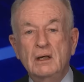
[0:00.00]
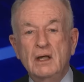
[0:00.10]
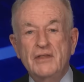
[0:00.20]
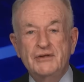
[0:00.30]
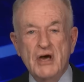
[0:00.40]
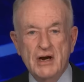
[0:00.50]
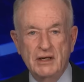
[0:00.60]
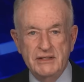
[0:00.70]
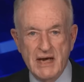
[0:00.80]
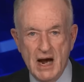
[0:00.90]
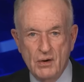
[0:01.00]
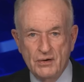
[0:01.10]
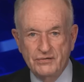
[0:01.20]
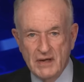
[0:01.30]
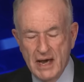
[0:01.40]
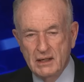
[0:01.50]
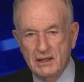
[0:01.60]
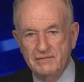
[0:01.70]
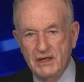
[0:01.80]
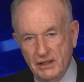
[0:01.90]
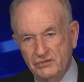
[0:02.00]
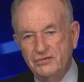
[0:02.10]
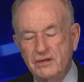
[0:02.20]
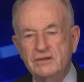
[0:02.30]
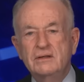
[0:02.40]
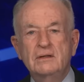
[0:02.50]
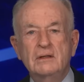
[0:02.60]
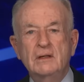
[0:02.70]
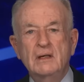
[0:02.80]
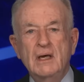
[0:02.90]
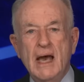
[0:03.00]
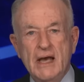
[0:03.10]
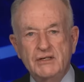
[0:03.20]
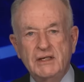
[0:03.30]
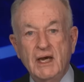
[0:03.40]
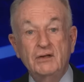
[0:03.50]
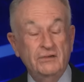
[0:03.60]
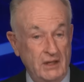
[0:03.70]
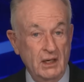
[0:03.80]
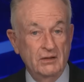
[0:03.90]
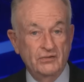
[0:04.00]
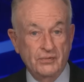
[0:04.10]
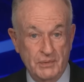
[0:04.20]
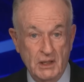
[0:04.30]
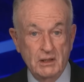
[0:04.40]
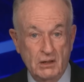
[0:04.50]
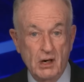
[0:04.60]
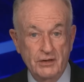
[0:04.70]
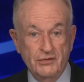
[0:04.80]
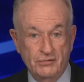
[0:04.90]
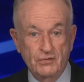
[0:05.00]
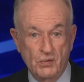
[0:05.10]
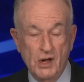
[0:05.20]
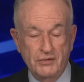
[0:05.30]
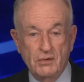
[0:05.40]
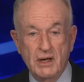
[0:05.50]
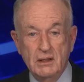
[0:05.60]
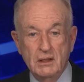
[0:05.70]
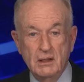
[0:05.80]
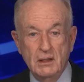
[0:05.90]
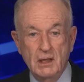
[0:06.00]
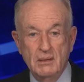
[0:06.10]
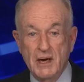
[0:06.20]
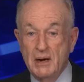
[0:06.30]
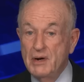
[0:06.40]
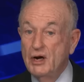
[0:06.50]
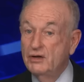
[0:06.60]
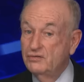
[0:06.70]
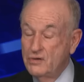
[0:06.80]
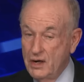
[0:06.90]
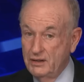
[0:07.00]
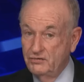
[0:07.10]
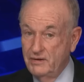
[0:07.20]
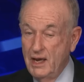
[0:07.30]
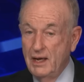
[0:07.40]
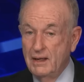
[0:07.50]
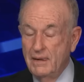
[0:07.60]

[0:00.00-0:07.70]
The Tunnel to Towers nine eleven Institute educates kids from kindergarten through twelfth grade about America's darkest day,